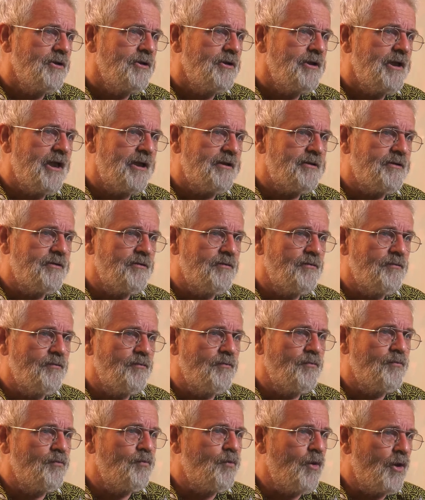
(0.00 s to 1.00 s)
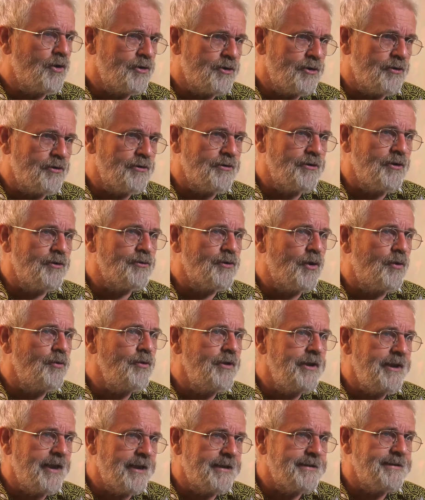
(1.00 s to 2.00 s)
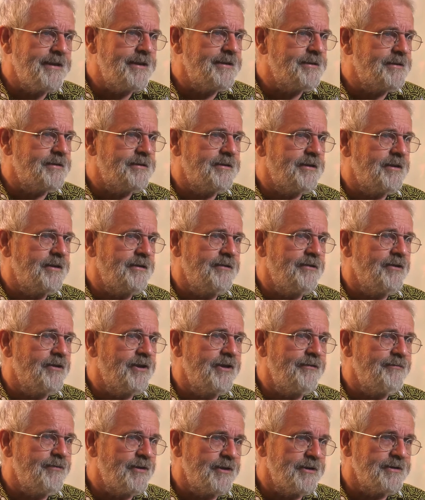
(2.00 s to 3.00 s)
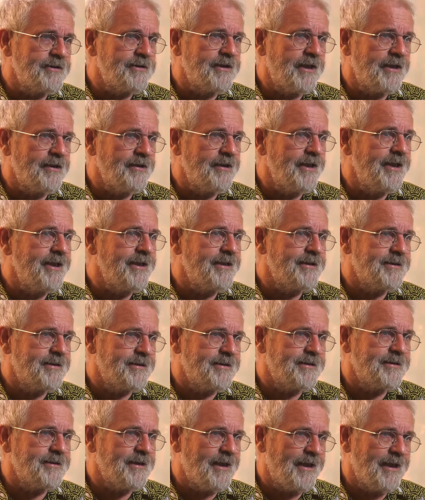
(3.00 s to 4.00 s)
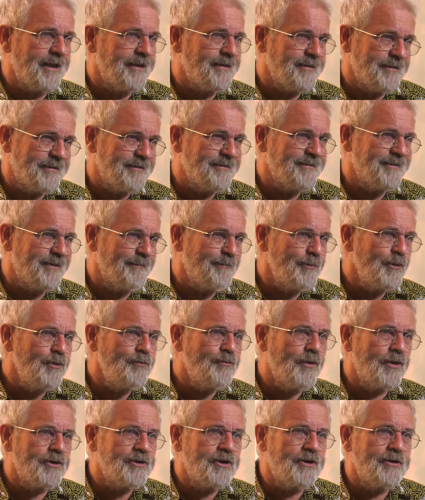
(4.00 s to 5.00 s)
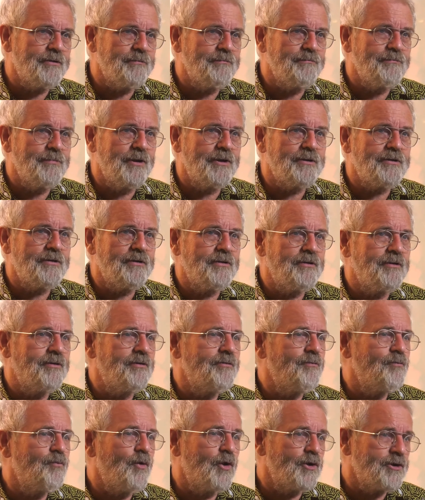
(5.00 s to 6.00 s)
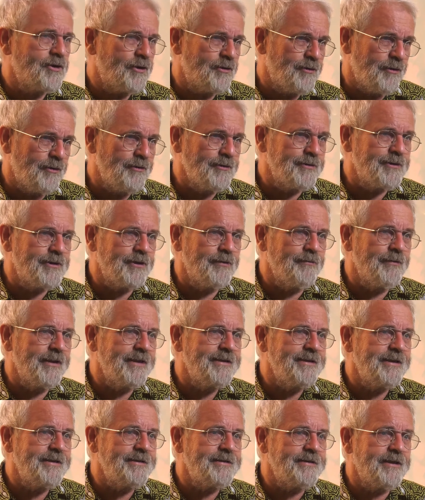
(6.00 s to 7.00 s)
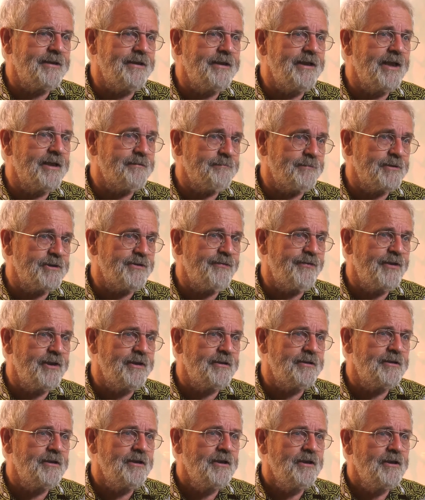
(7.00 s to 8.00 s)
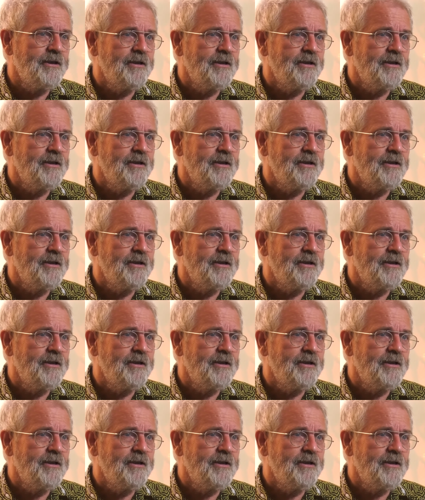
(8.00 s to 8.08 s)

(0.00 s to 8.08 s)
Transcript: that water not only exists in rivers and lakes and the blue water, but water also exists in the atmosphere,